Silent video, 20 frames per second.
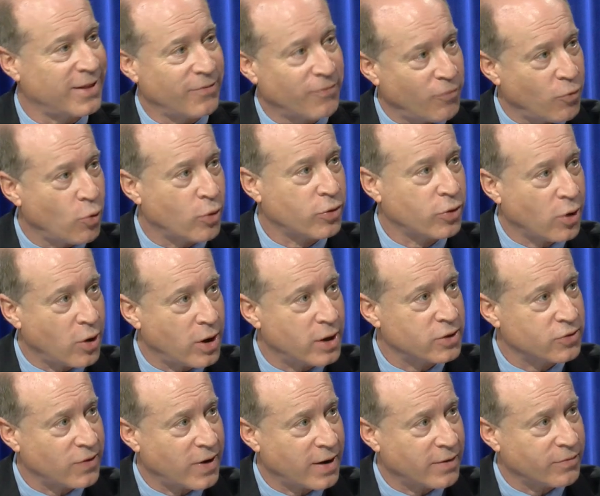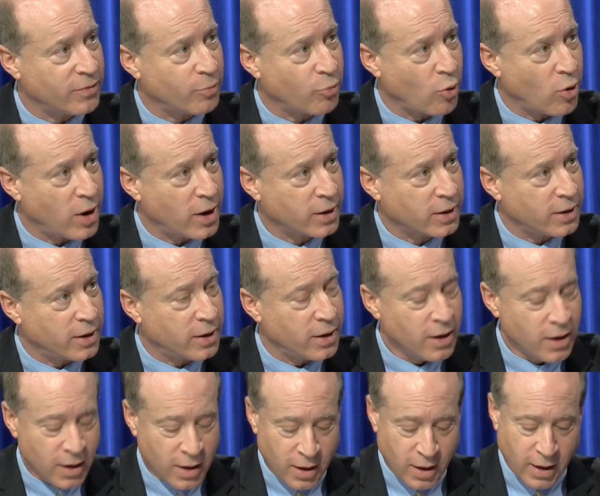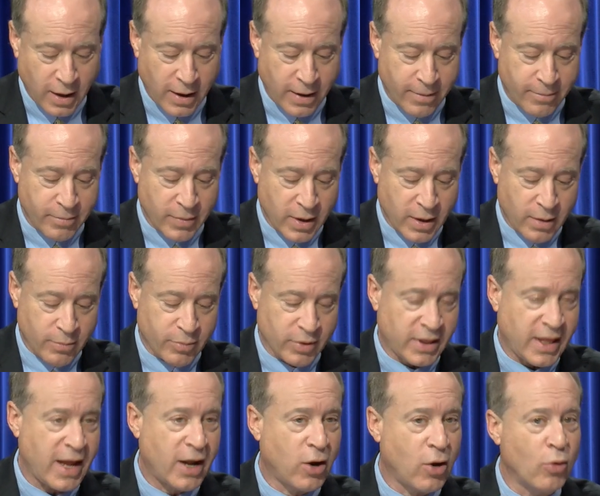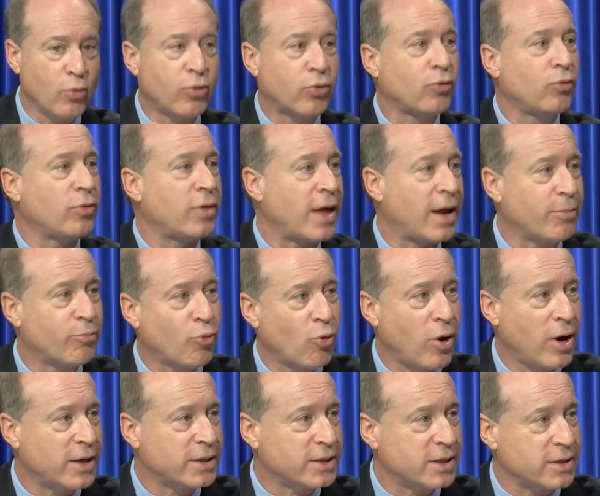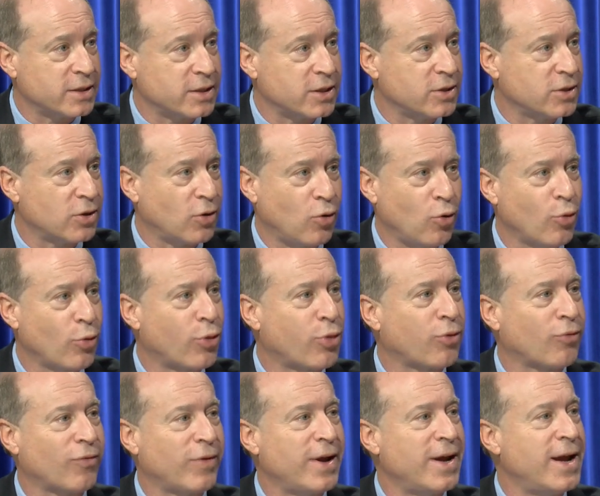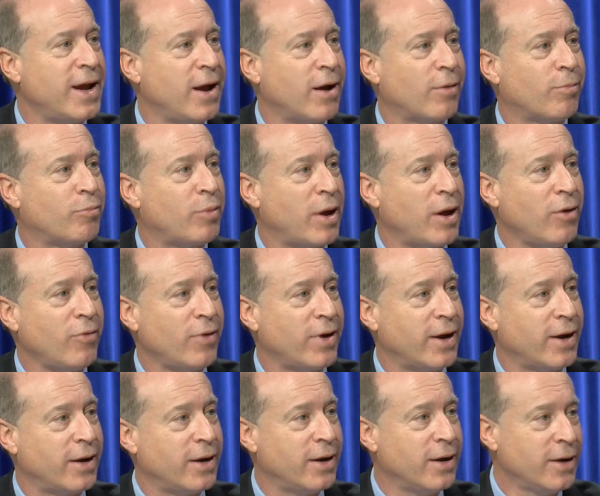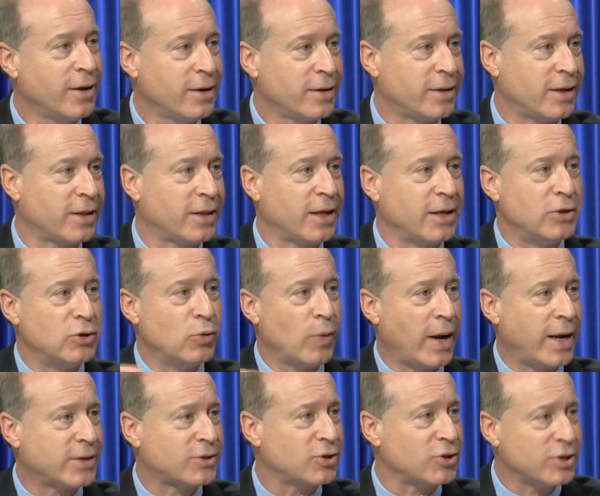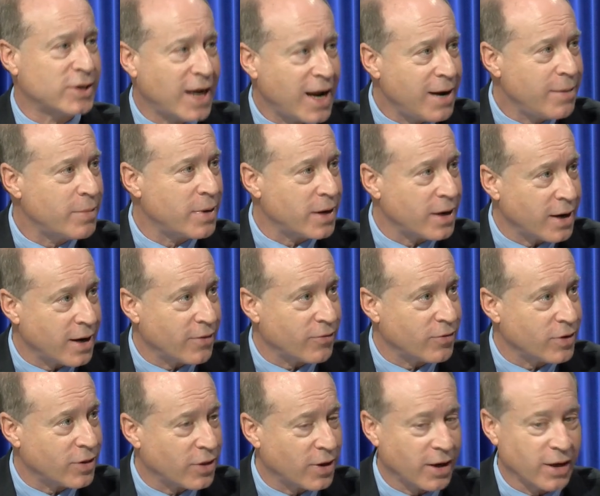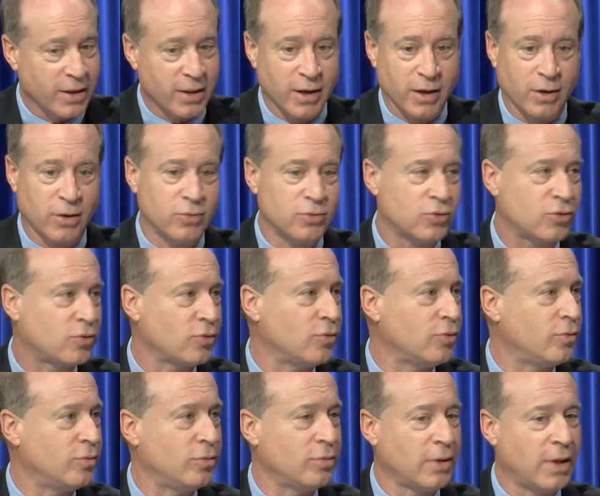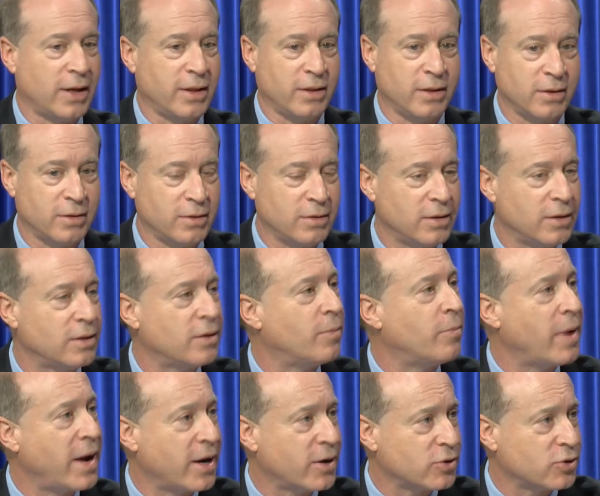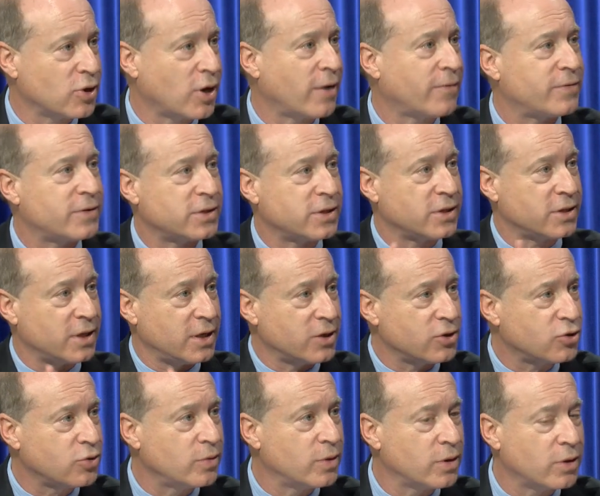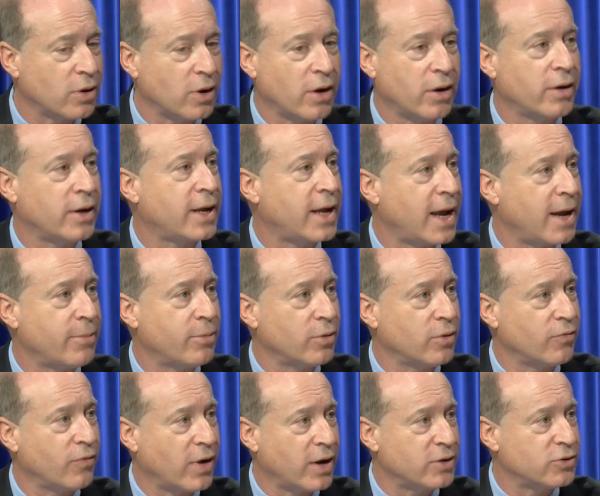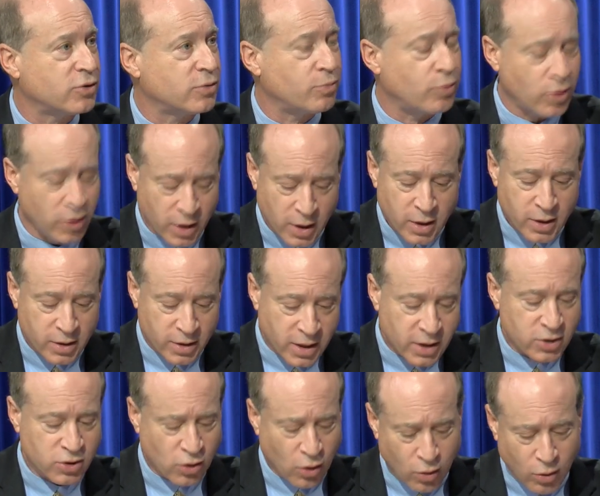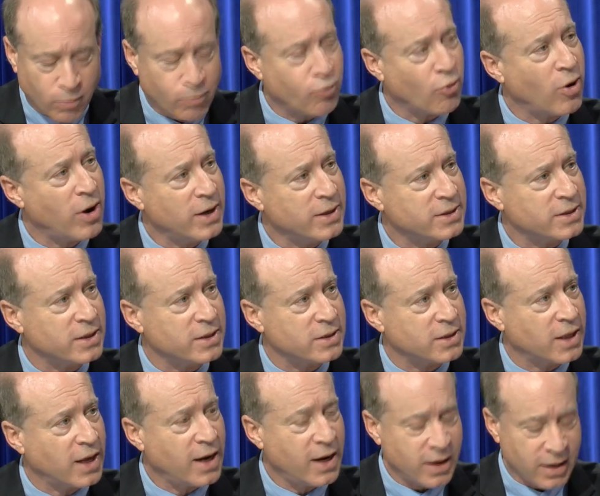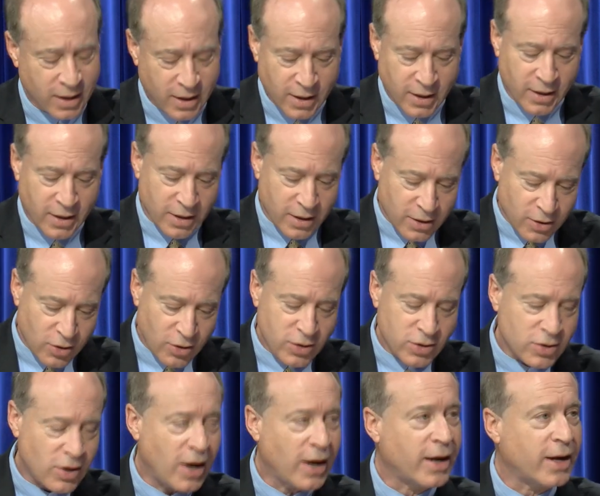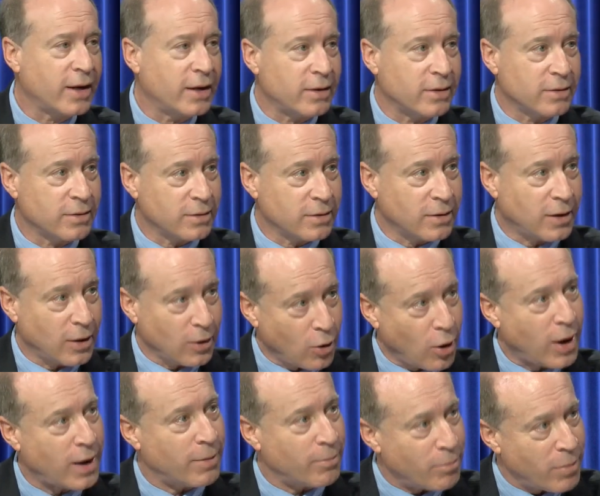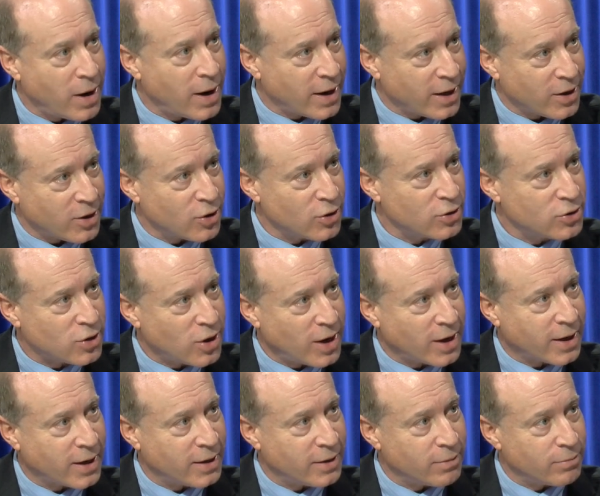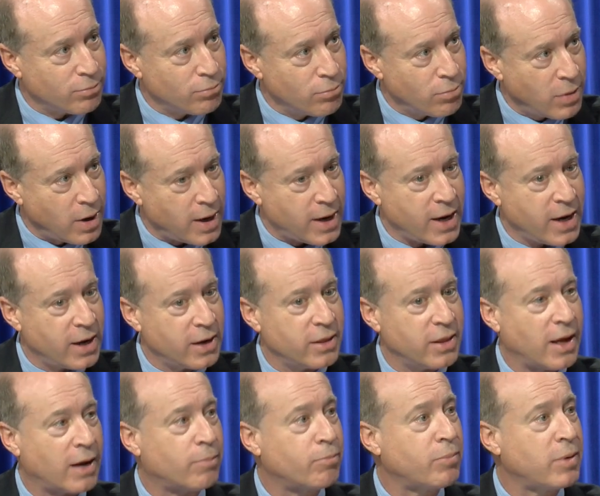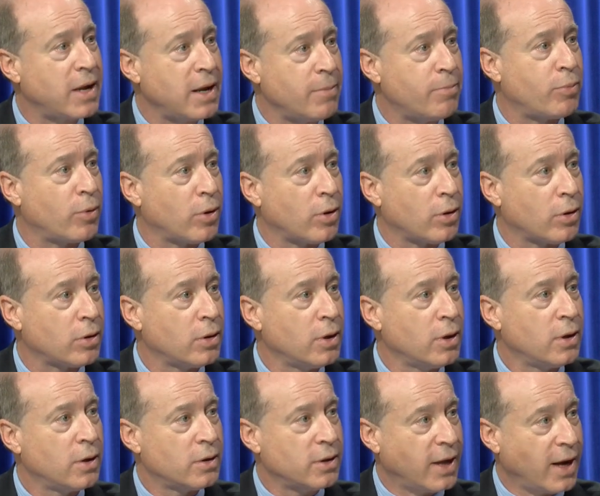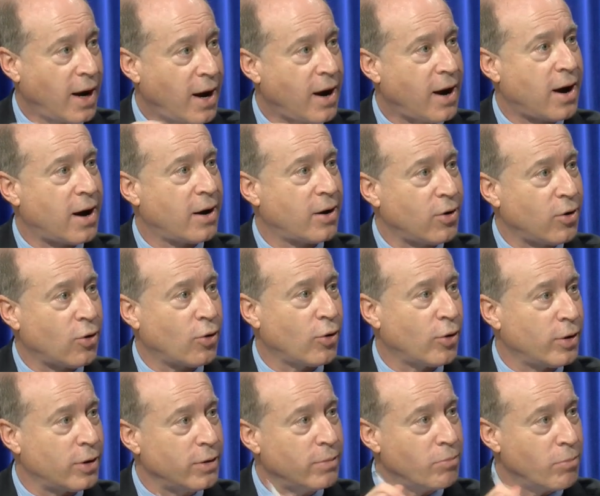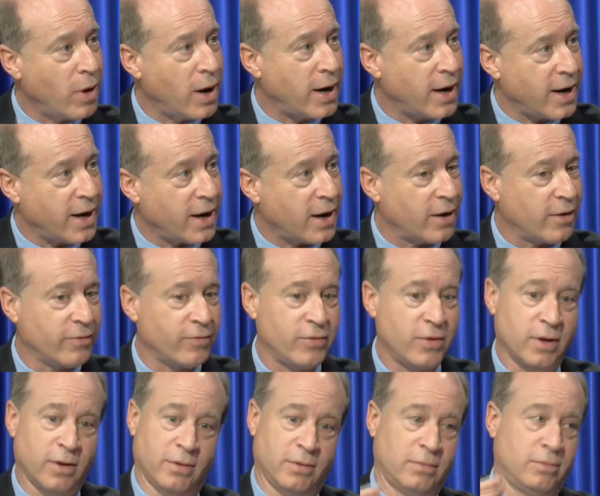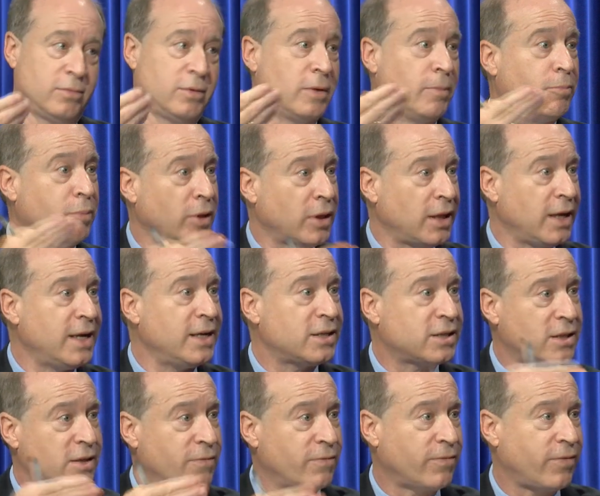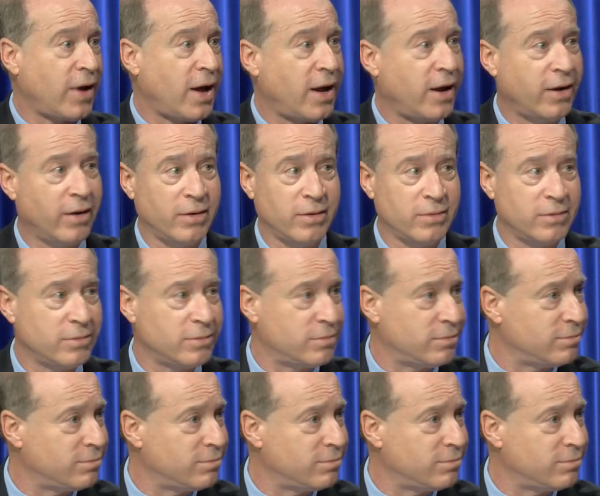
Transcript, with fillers: the fourth contract for Brockton. Um, but they go through that process. There's a whole three year period that they do ascertainment and everything, and that goes through like the, the mayor's office is the issuing authority, cable advisory board. There's a whole process. That you're talking a lot of money. You're talking money that people, the hard-earned money of the, the police, the fire,